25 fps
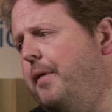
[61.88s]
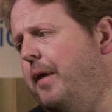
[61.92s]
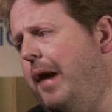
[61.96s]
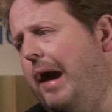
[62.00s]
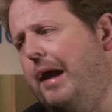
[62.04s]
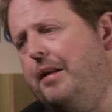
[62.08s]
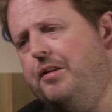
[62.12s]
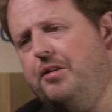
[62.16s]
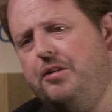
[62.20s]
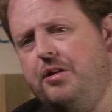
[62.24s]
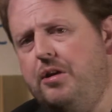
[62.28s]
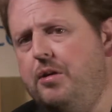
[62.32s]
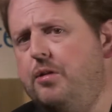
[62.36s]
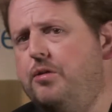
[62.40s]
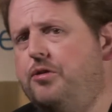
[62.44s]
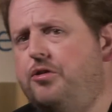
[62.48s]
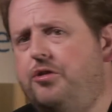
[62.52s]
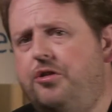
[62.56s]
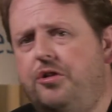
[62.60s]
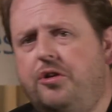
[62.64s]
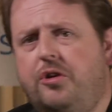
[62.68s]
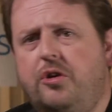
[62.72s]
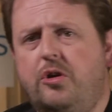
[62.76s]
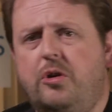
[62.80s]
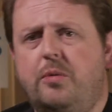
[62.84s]
you had
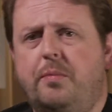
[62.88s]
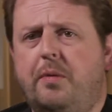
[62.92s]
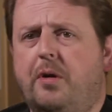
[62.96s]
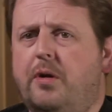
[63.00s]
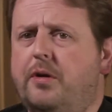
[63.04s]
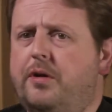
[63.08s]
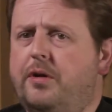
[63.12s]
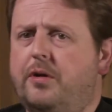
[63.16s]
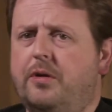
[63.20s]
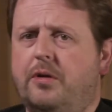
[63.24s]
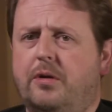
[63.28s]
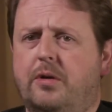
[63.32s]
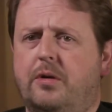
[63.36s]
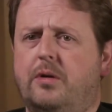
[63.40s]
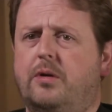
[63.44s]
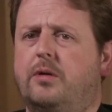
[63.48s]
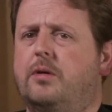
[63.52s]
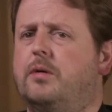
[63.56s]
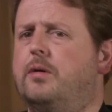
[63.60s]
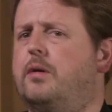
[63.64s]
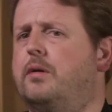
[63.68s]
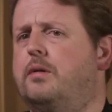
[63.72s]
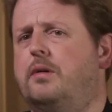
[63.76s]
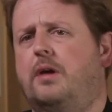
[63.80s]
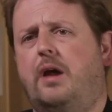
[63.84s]
YouTube on
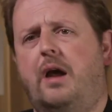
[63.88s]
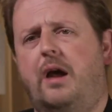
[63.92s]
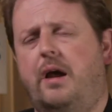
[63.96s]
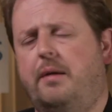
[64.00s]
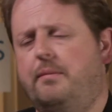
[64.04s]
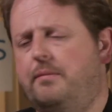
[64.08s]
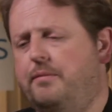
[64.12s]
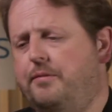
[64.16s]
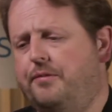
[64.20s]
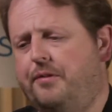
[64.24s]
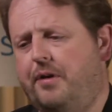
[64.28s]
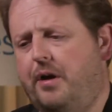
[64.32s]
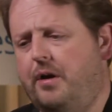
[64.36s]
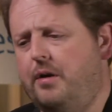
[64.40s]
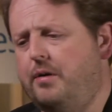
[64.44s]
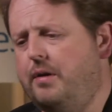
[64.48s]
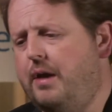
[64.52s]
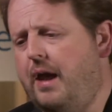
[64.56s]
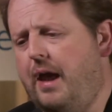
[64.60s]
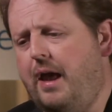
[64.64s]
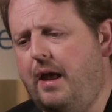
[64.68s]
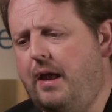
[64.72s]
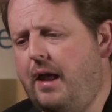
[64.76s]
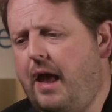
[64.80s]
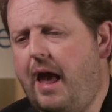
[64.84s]
your um, phone,
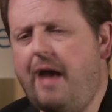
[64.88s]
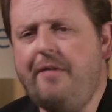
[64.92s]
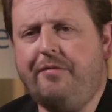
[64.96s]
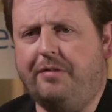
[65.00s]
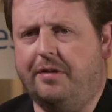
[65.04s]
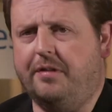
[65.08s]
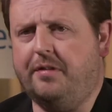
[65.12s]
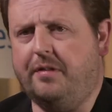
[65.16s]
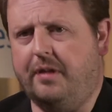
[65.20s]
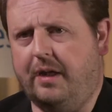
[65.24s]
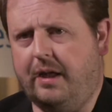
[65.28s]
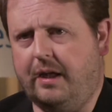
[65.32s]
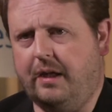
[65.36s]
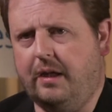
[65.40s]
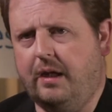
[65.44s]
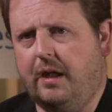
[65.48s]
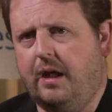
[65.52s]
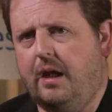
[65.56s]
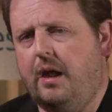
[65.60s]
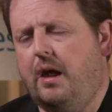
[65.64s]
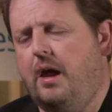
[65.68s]
everything.